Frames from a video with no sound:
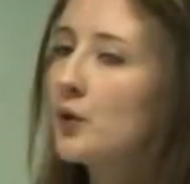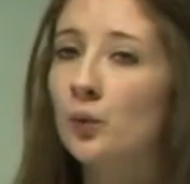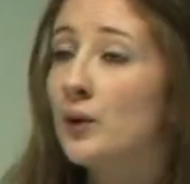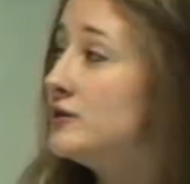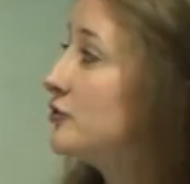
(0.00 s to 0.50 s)

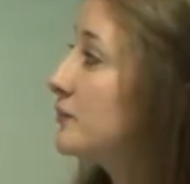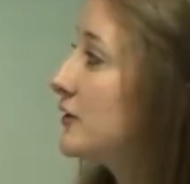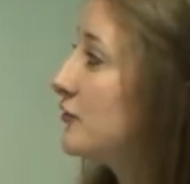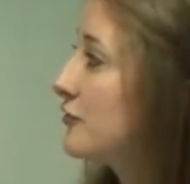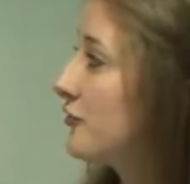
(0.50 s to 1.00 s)
"Winch
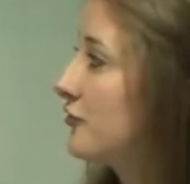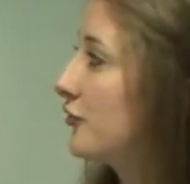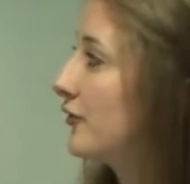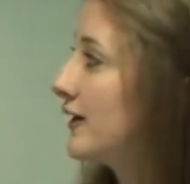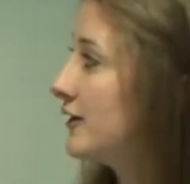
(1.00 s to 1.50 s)
builds the
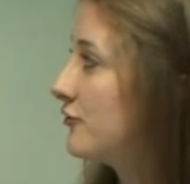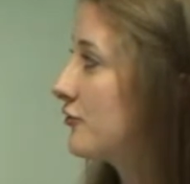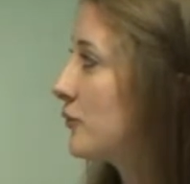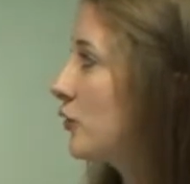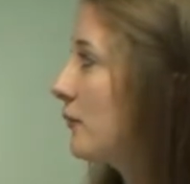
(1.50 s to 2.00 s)
story in
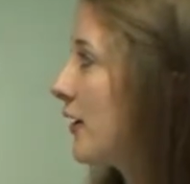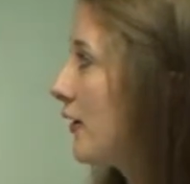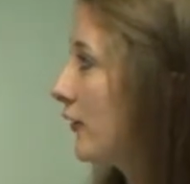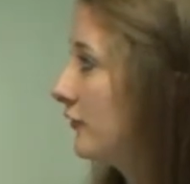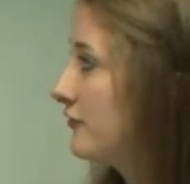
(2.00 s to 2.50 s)
small
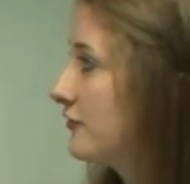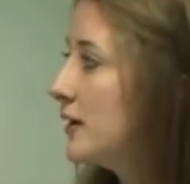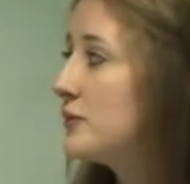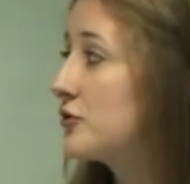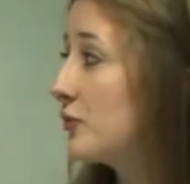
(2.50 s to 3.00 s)
pearls,
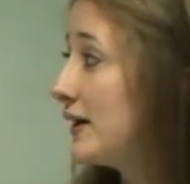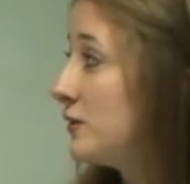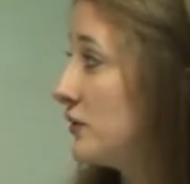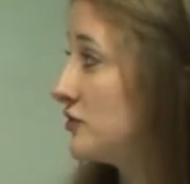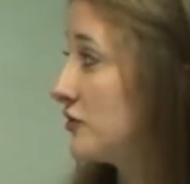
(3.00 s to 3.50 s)

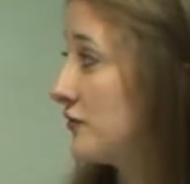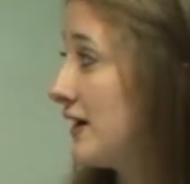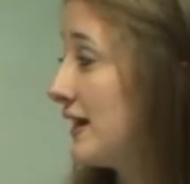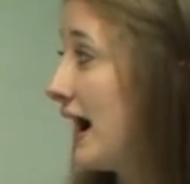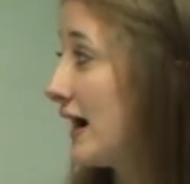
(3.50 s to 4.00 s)
between which the
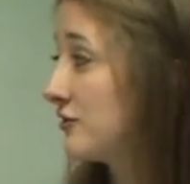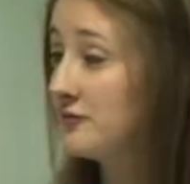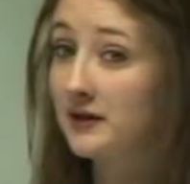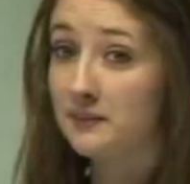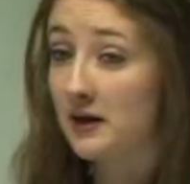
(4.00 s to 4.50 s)
reader
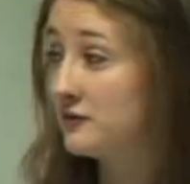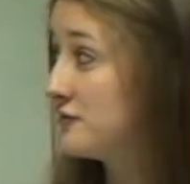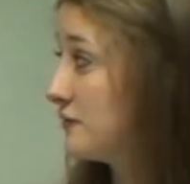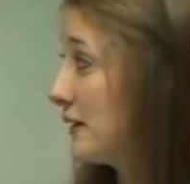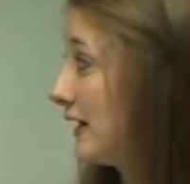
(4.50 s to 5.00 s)
actively
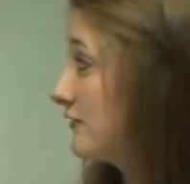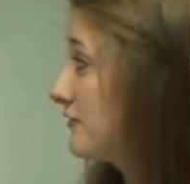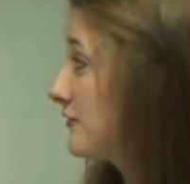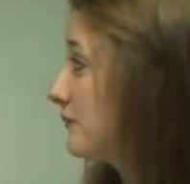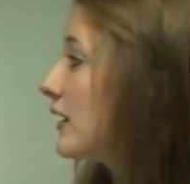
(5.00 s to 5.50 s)

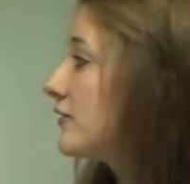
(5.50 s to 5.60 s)
participates.